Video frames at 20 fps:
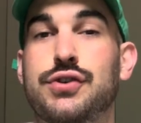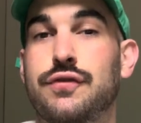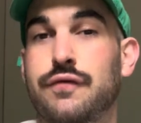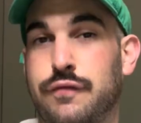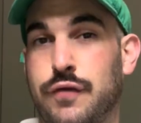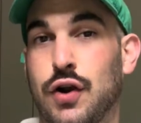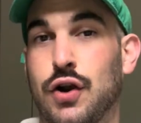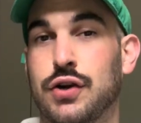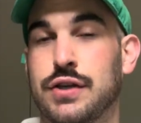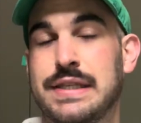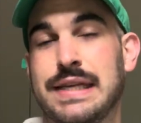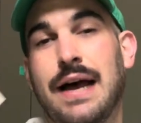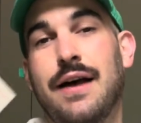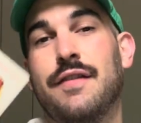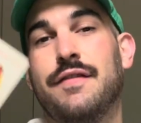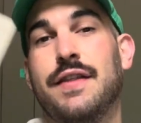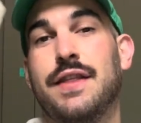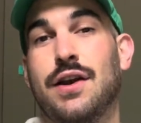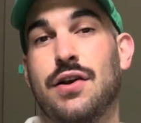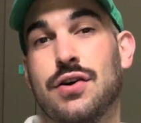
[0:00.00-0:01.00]
for herself
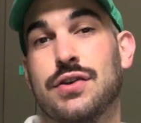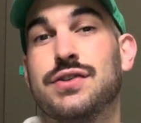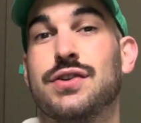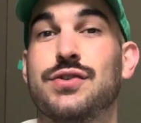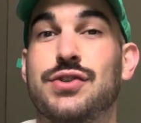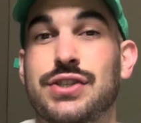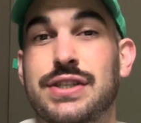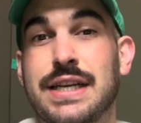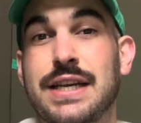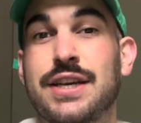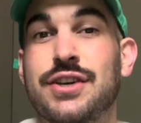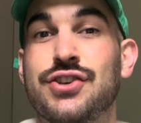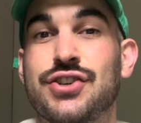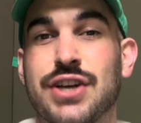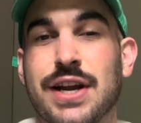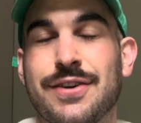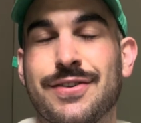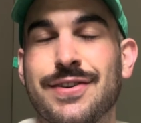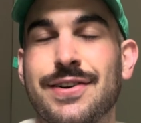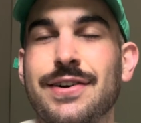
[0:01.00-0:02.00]
and then also just in
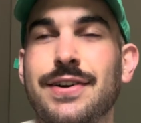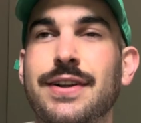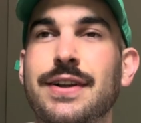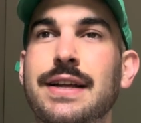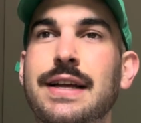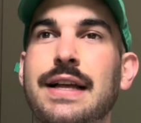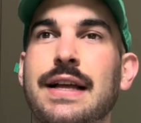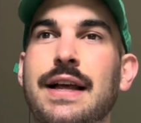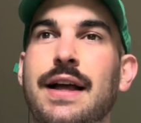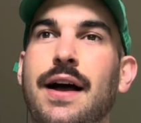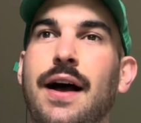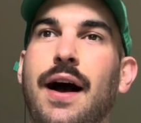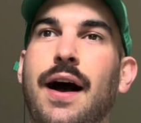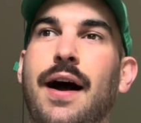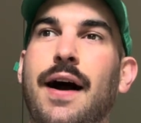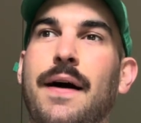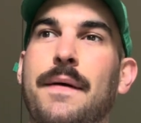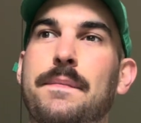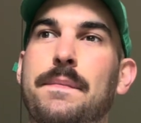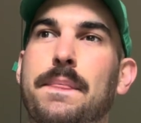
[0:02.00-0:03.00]
general.
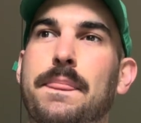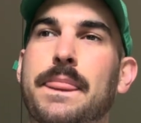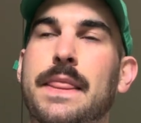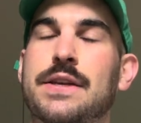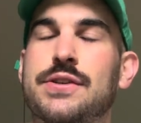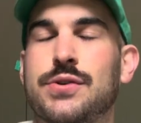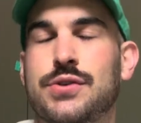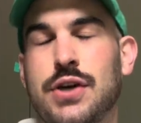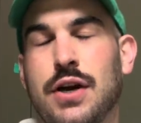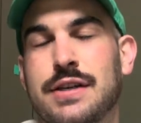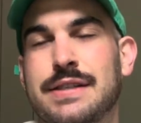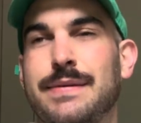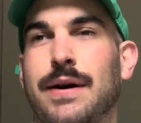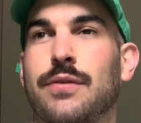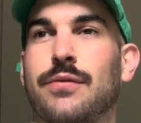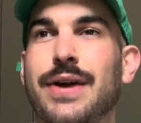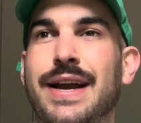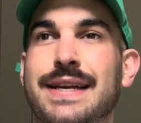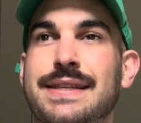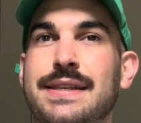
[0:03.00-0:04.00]
So it talks
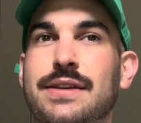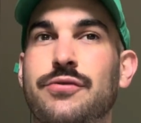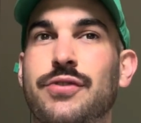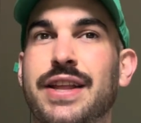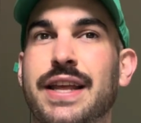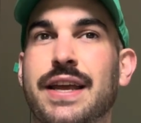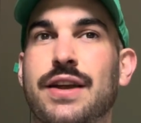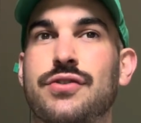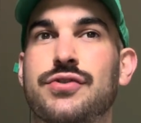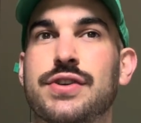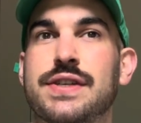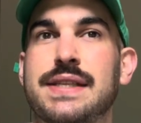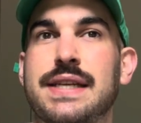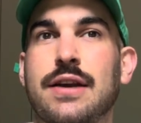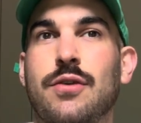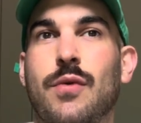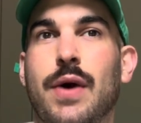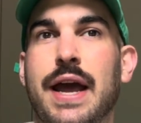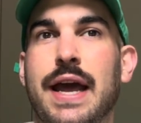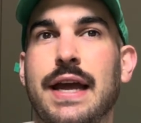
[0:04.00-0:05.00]
about race in really
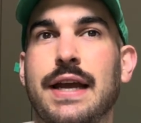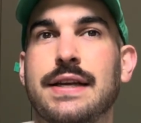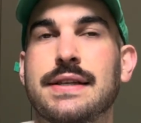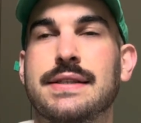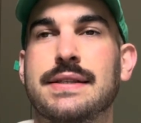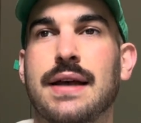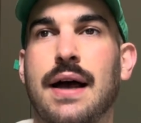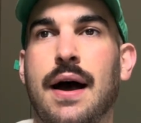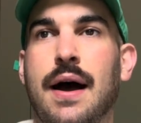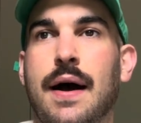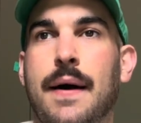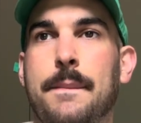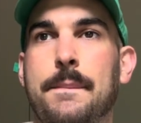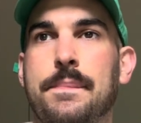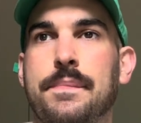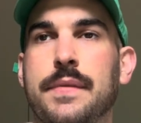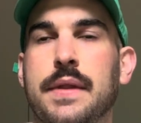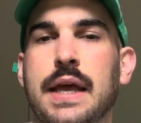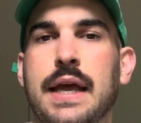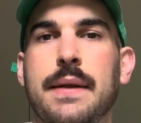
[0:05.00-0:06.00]
interesting ways.
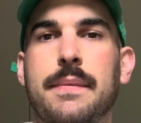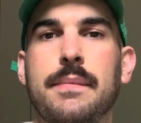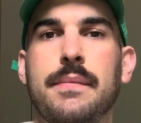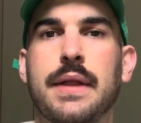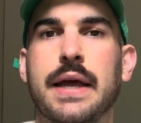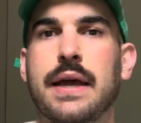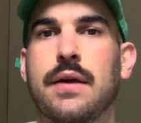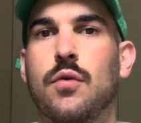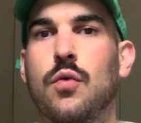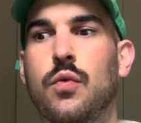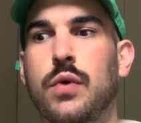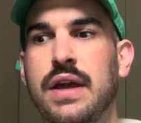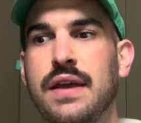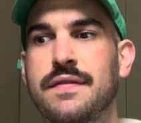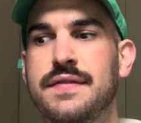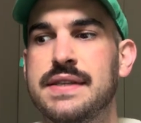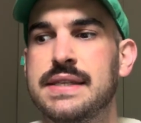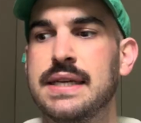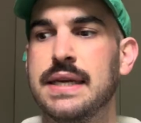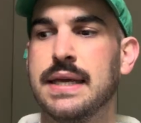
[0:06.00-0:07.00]
It like
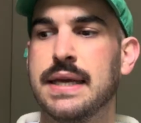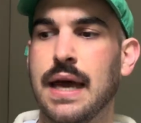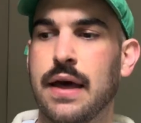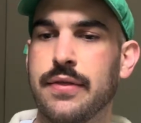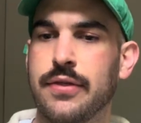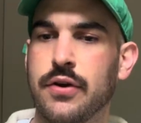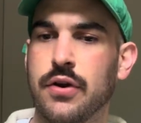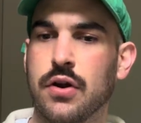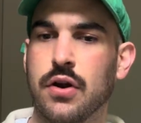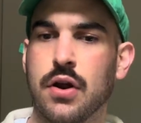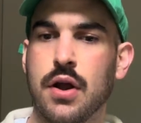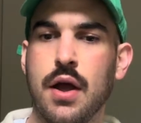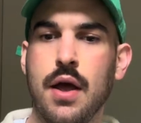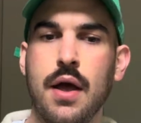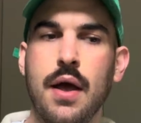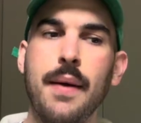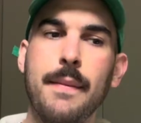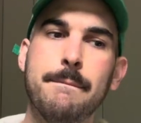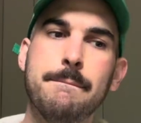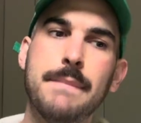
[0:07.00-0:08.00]
weaves together
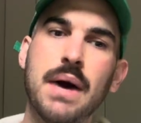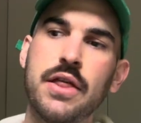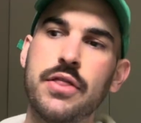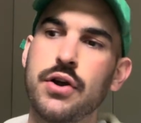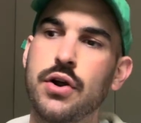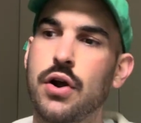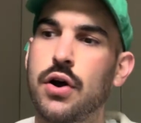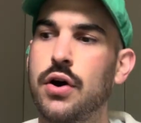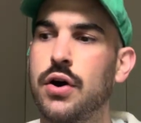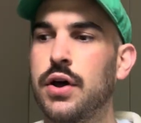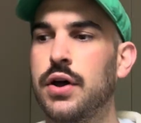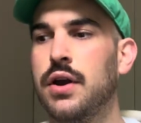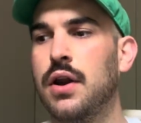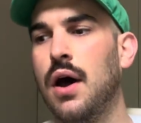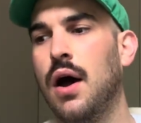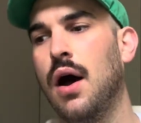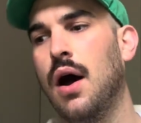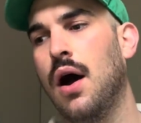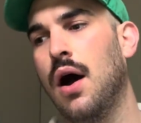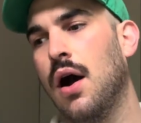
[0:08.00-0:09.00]
motherhood,
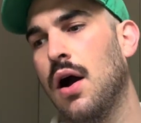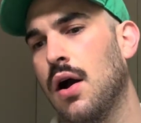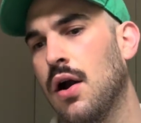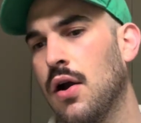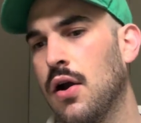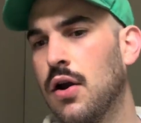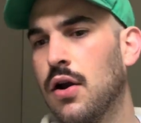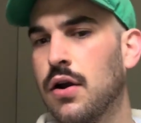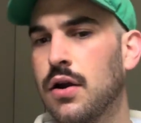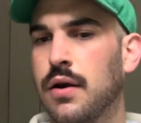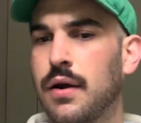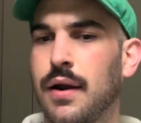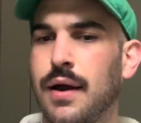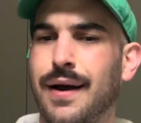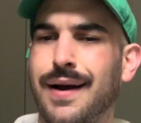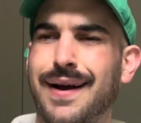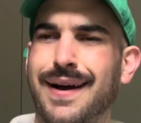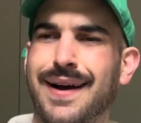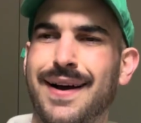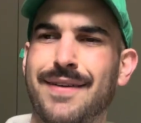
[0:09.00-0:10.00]
art,
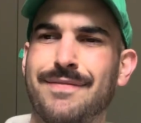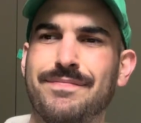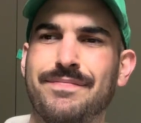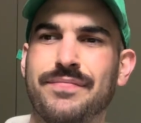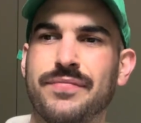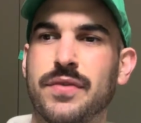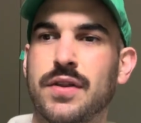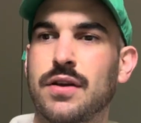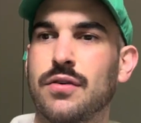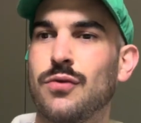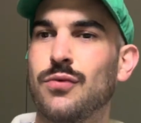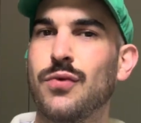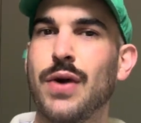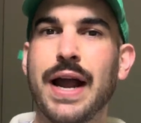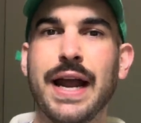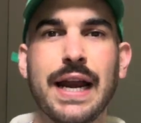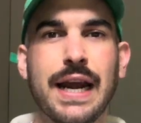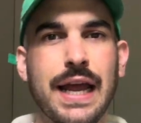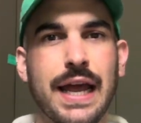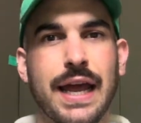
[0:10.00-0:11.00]

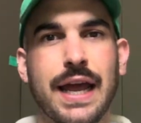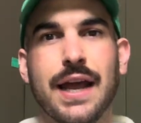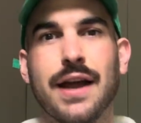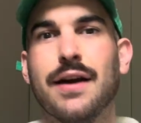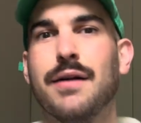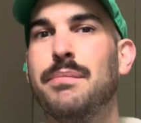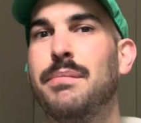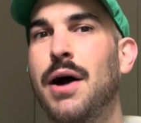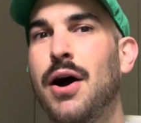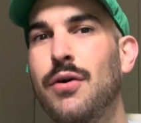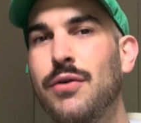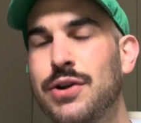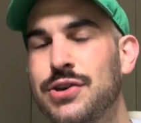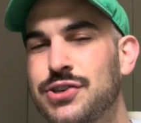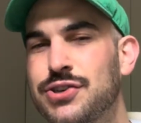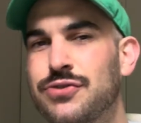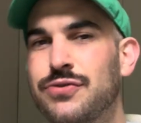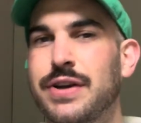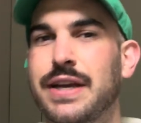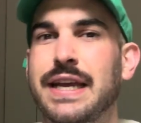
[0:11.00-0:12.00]
writing,
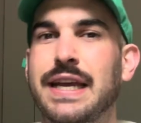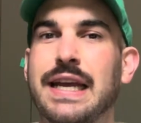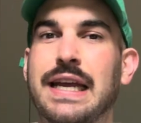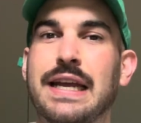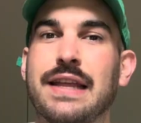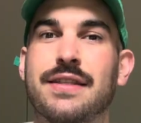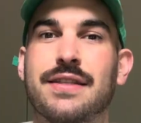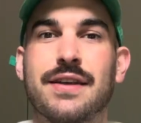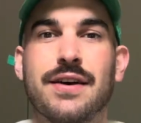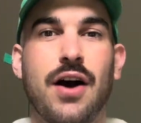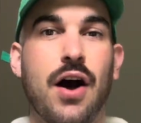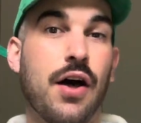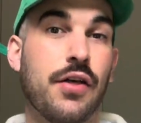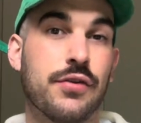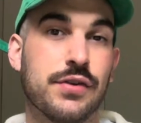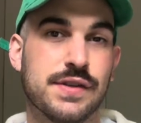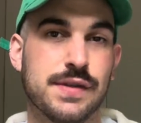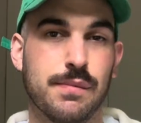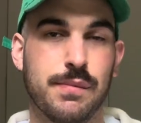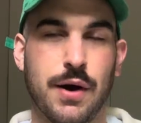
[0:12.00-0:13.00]
poetry, the
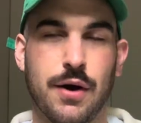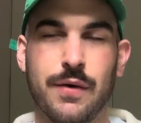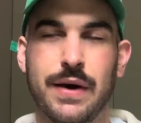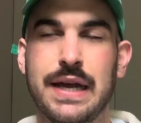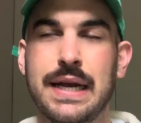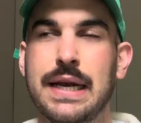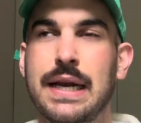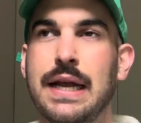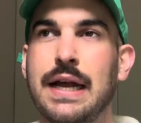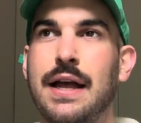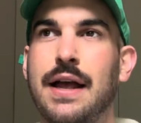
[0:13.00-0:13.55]
author's a poet,